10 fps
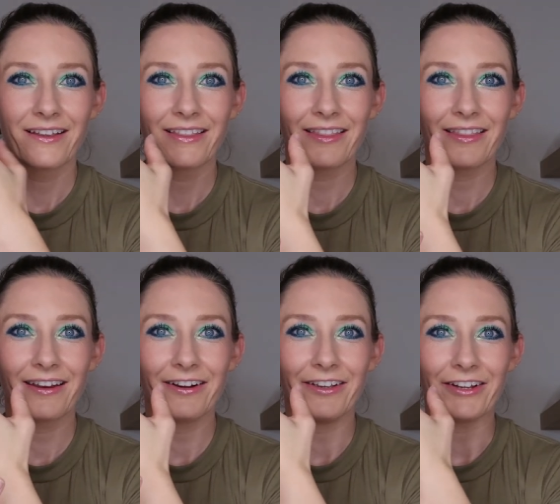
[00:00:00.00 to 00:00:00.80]
And
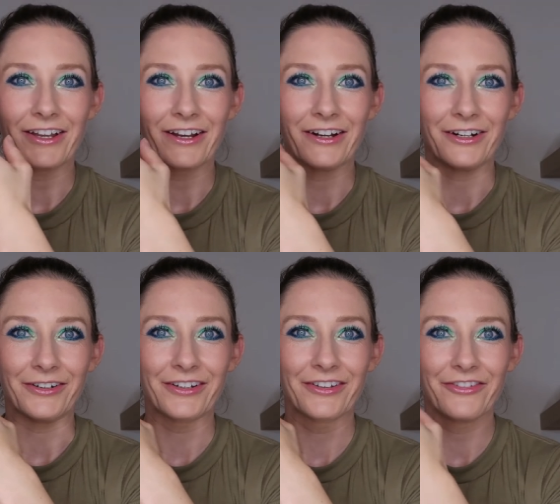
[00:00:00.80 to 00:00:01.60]
there you
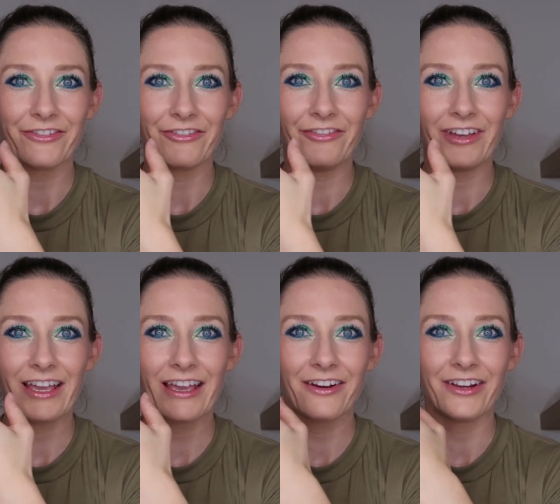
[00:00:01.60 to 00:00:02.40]
go.
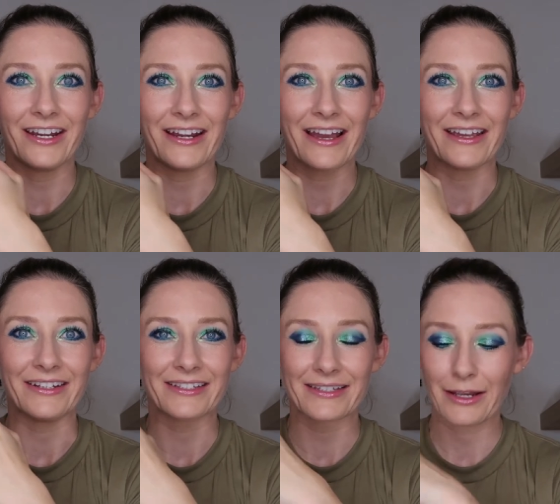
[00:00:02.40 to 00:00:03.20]
Very
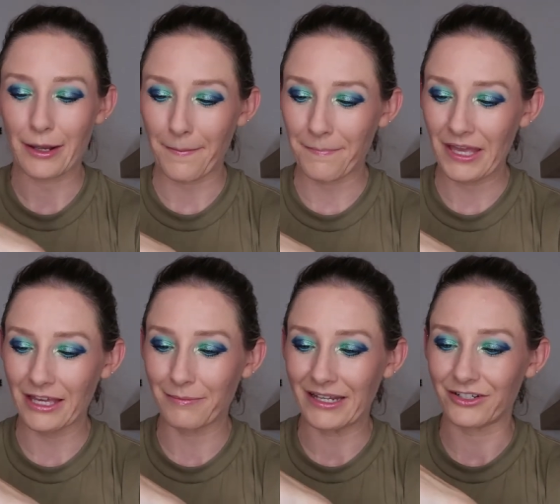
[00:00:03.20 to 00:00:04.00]
nice
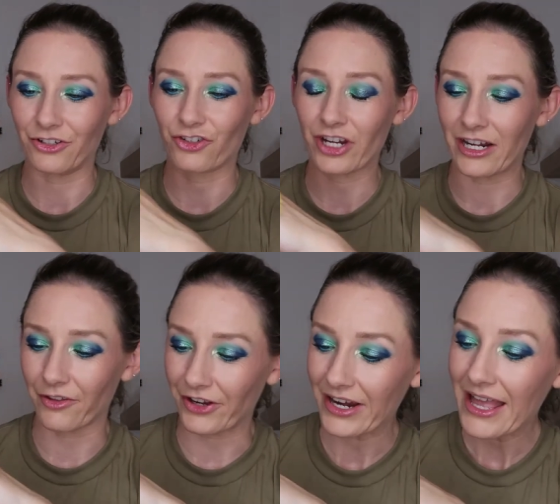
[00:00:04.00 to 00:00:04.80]
pigmented shade
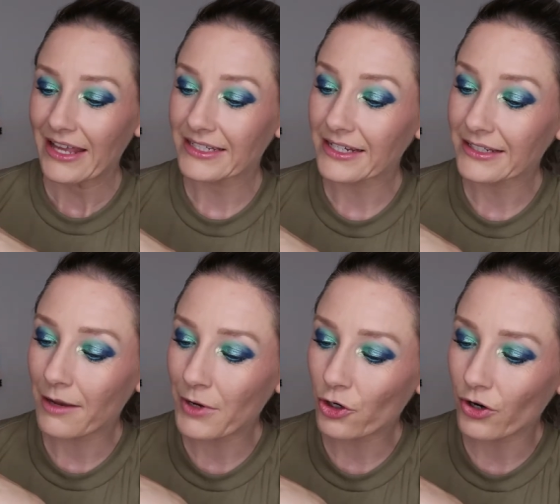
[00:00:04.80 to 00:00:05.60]
on there. Does
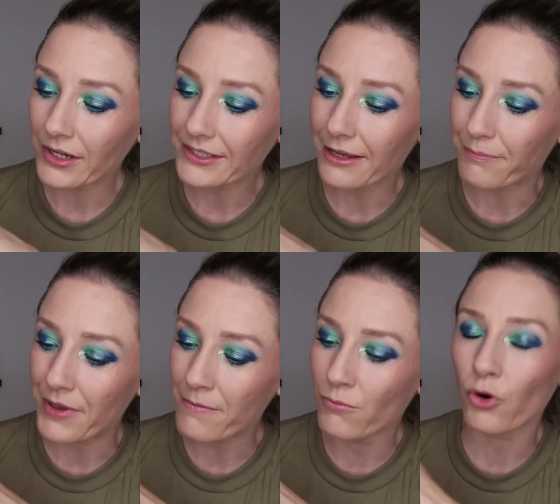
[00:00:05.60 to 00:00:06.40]
come across a
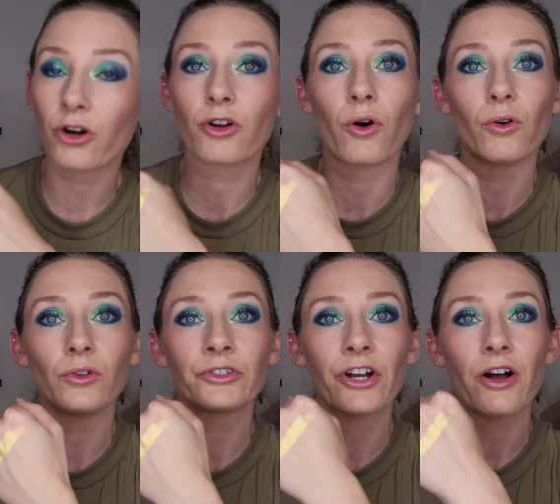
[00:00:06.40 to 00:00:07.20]
bit more
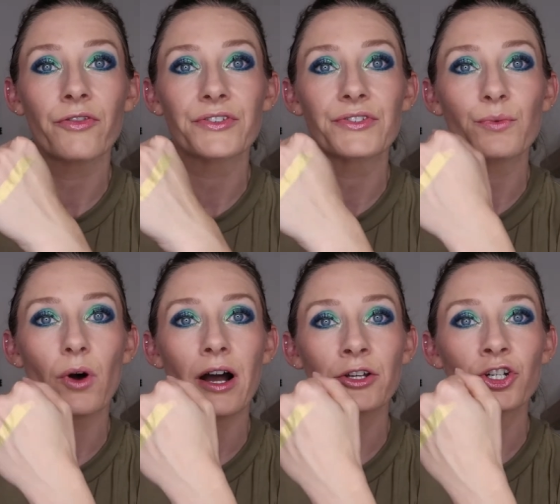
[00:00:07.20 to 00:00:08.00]
gold on the
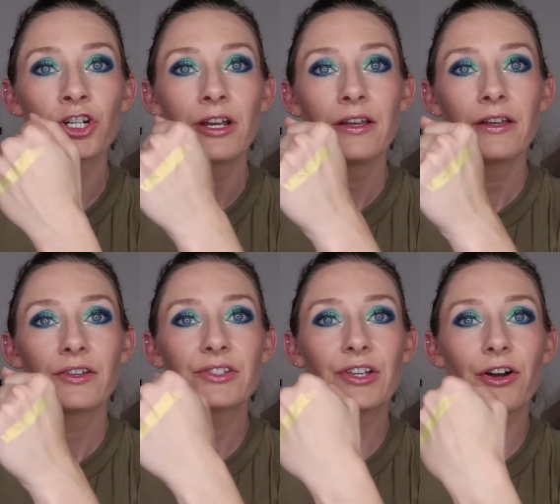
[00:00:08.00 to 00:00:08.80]
swatch.
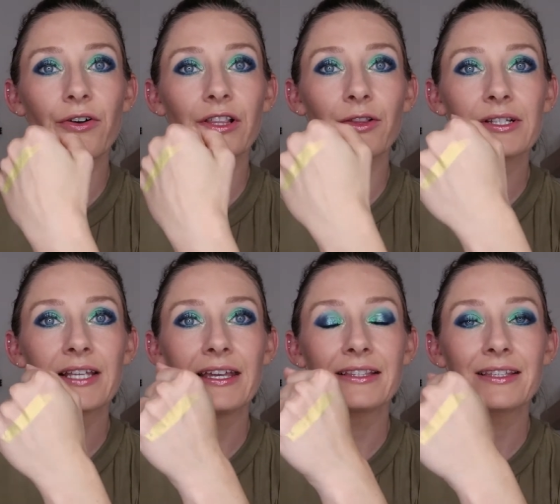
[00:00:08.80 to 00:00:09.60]
So it looks
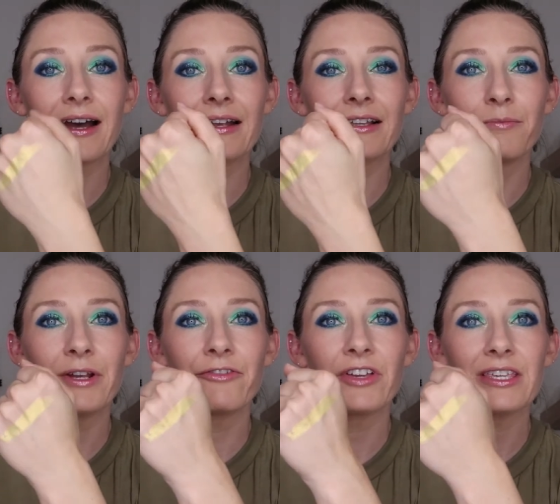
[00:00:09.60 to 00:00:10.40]
like it's got a
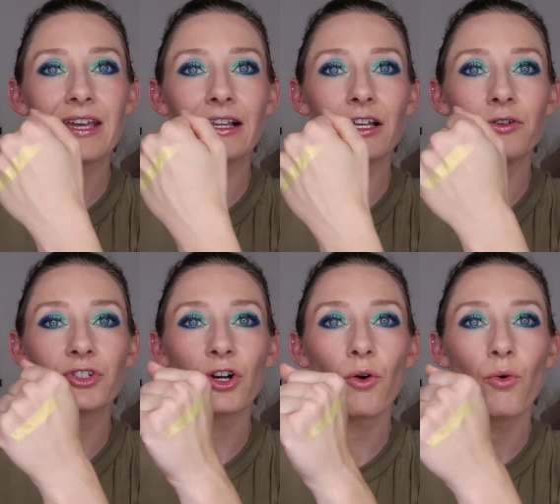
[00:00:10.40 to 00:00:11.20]
bit of a yellow
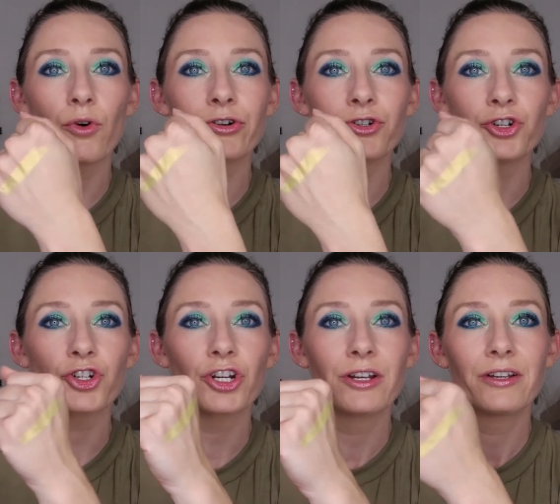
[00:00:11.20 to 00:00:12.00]
to
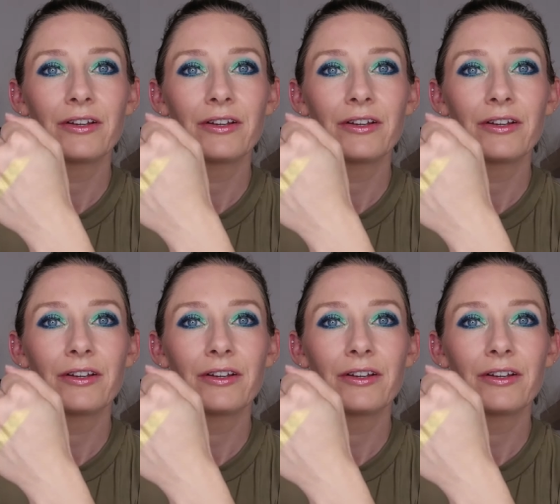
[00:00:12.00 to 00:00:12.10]
orange